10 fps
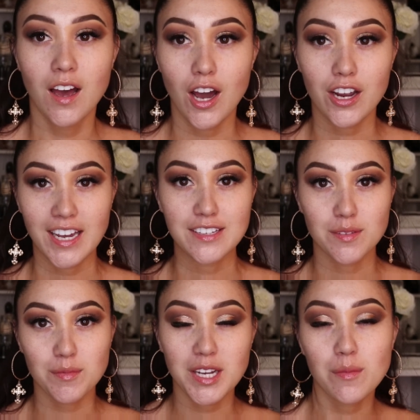Okay, so
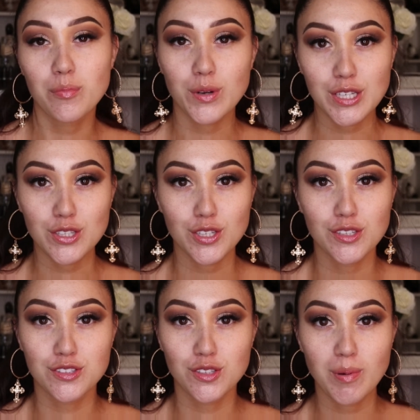I'm going to bring you
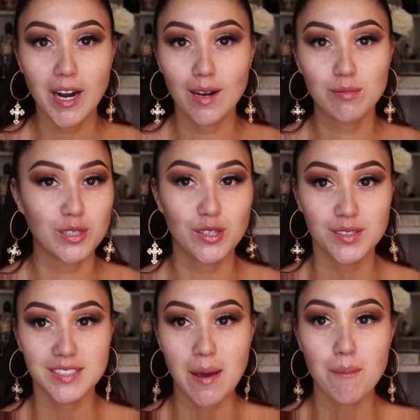super up
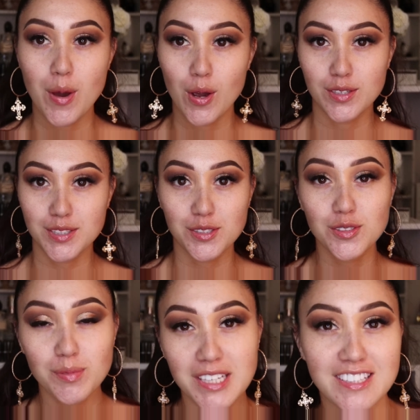close and personal
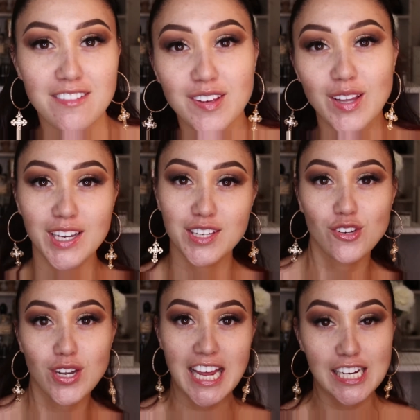because I feel like you
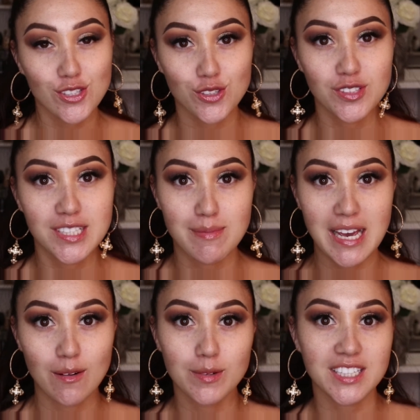need to be
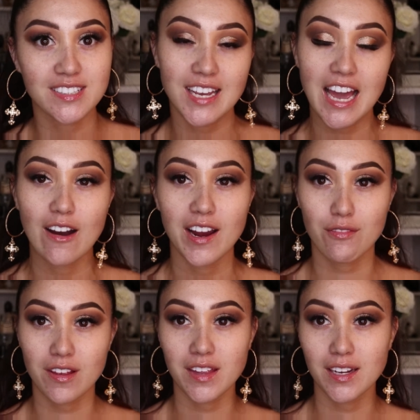able to see how
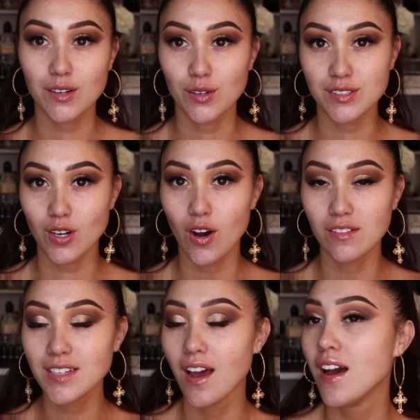everything goes
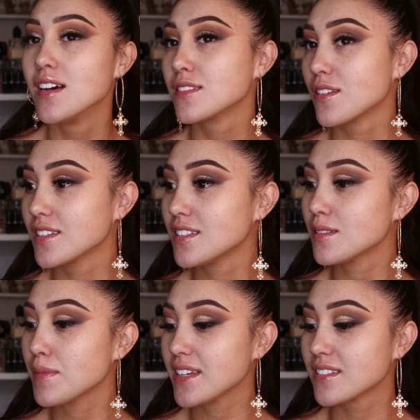on. So this
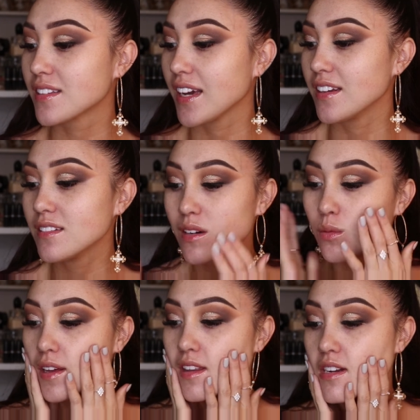is my skin
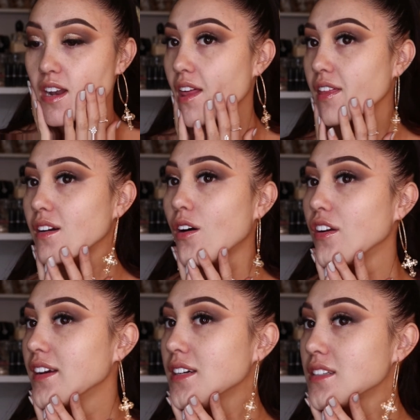with nothing
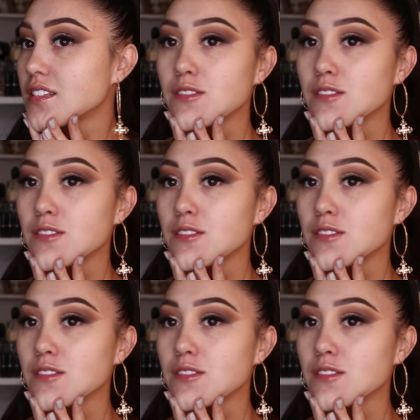on it.